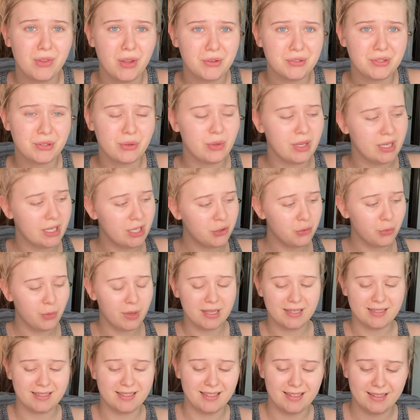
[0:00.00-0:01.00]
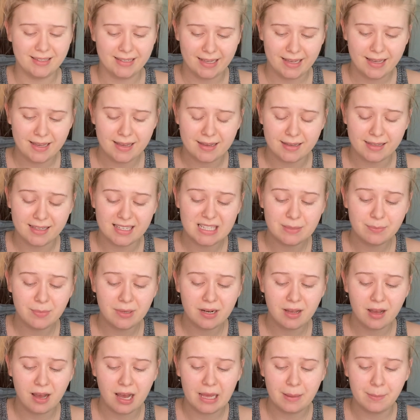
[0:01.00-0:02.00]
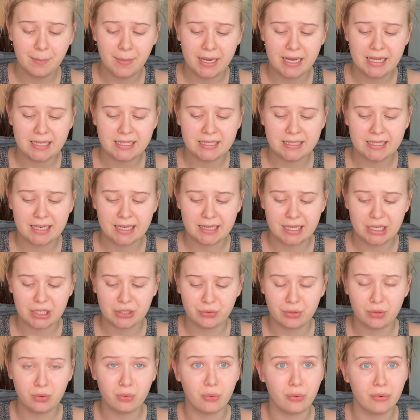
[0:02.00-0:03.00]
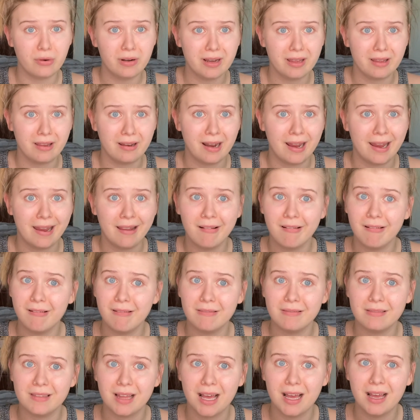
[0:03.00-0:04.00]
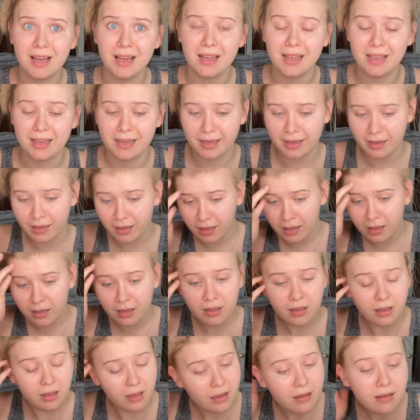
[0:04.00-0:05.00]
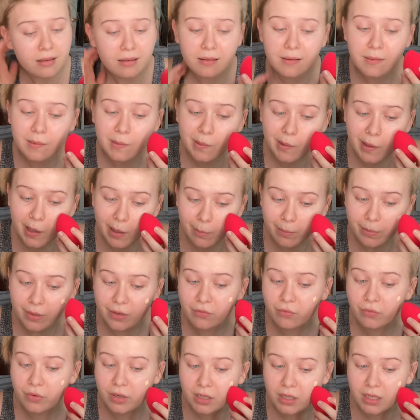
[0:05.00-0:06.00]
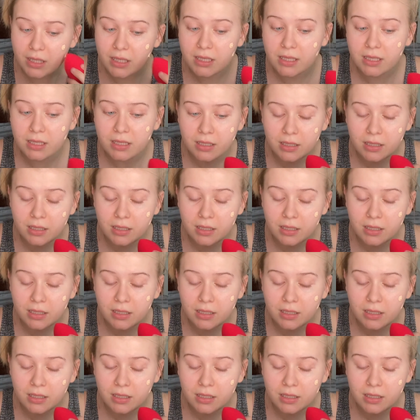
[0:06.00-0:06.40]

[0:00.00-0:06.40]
So anyways, yeah. It's been a hot minute since I last recorded. I ain't gonna lie. I've been really...